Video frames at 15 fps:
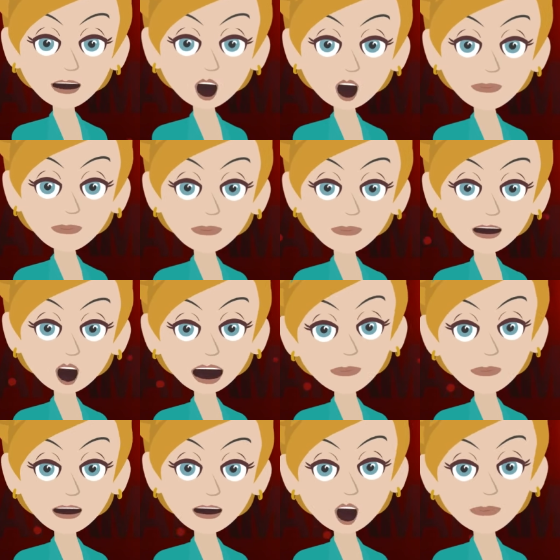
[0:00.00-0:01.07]
The sun is
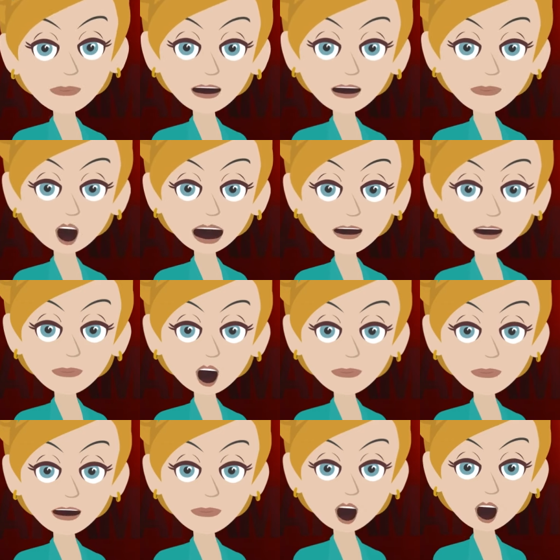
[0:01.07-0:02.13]
shining
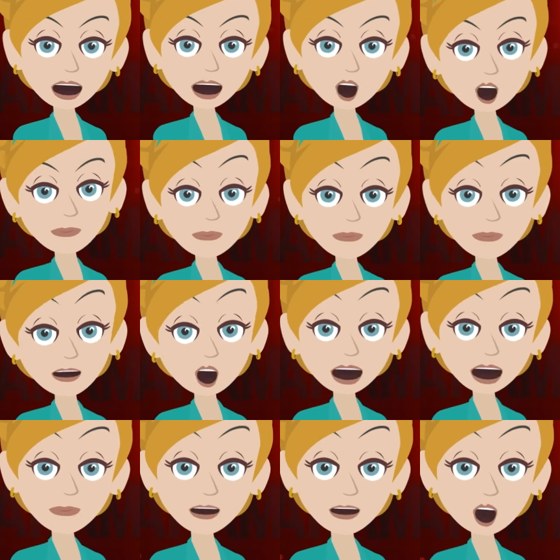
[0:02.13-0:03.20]
again.
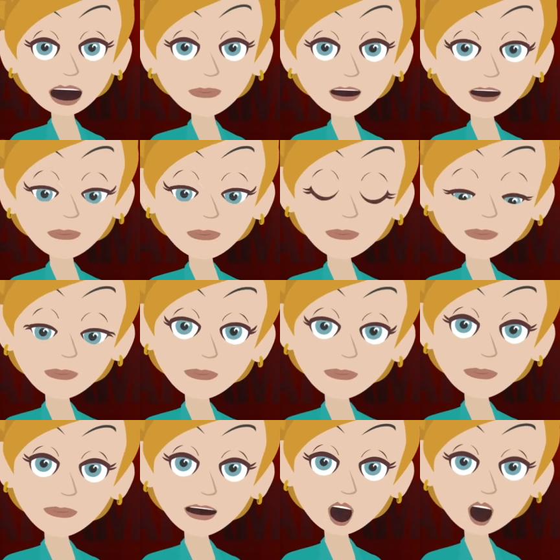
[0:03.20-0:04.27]
They are feeling more
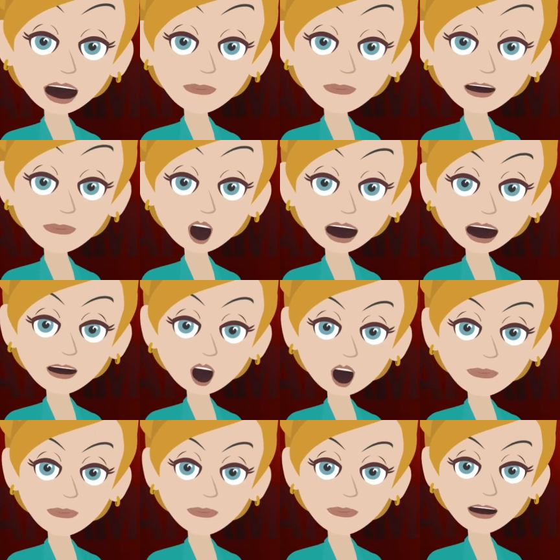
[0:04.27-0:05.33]
vital and alive than they've
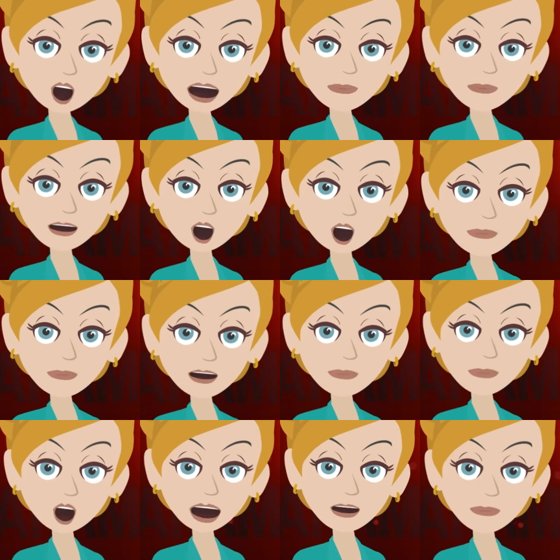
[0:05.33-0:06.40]
ever felt.
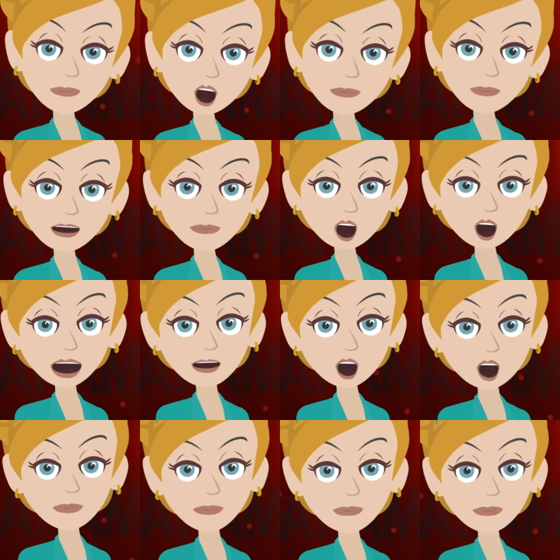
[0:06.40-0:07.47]
They are proud of their
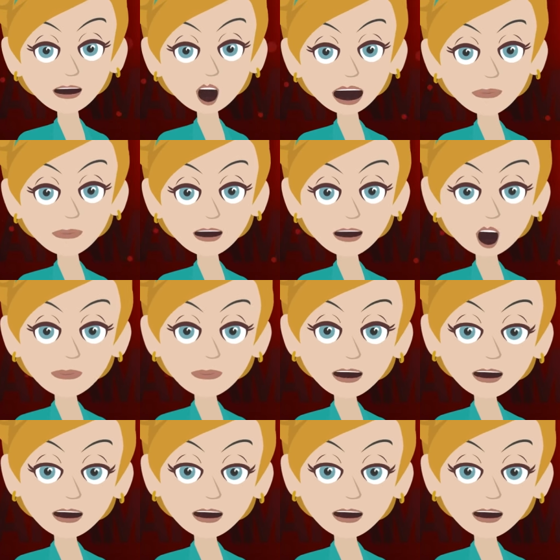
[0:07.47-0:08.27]
ingenuity.